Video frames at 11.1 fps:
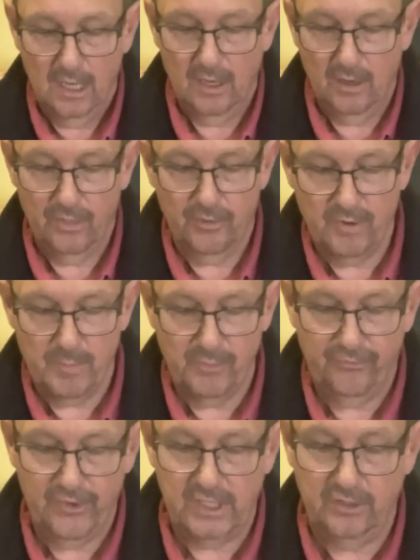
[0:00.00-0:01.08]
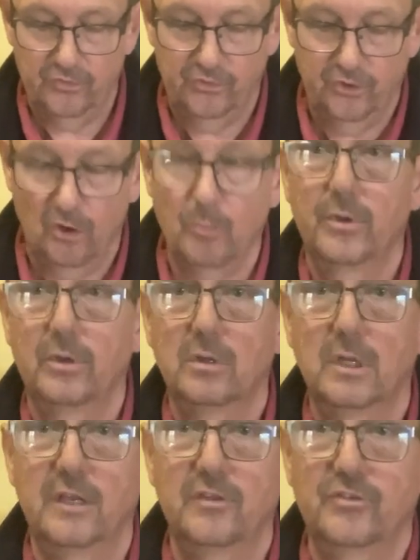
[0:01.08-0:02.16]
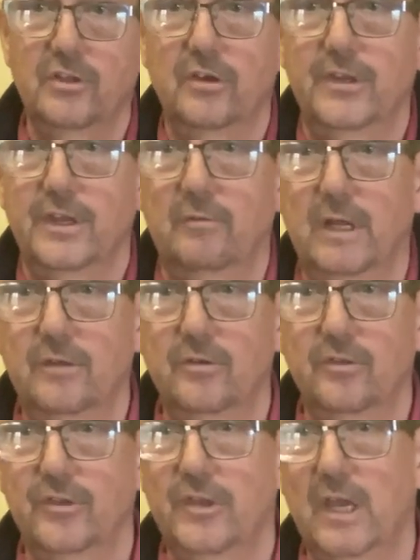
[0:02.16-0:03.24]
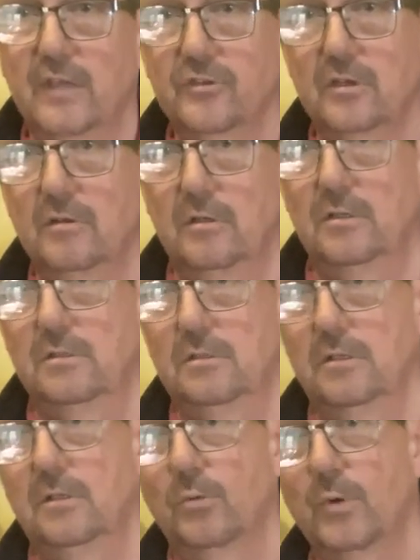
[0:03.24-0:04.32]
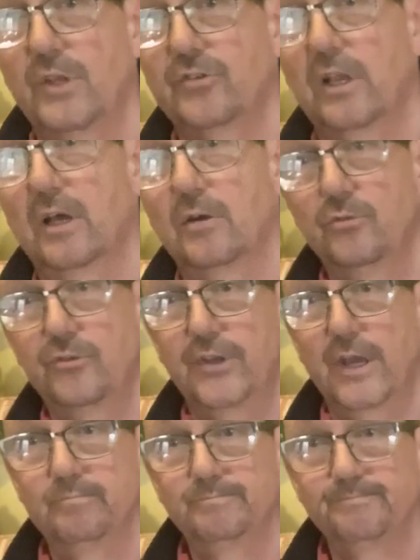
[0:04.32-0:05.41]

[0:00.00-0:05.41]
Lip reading: The rubber feet stop it sliding around on the desk when it's closed, yeah,